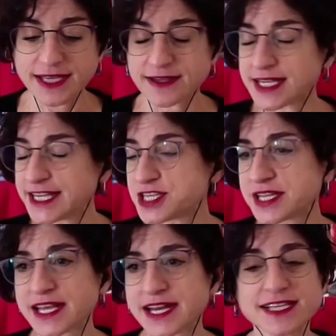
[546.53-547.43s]
least in
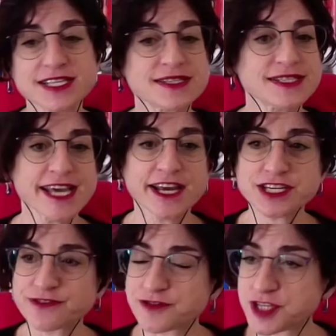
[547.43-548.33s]
the next 10 to
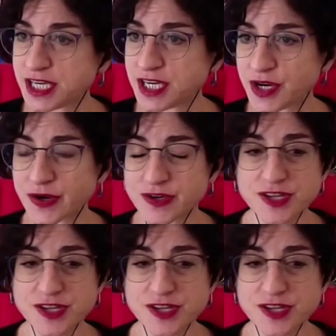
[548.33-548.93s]
15 years,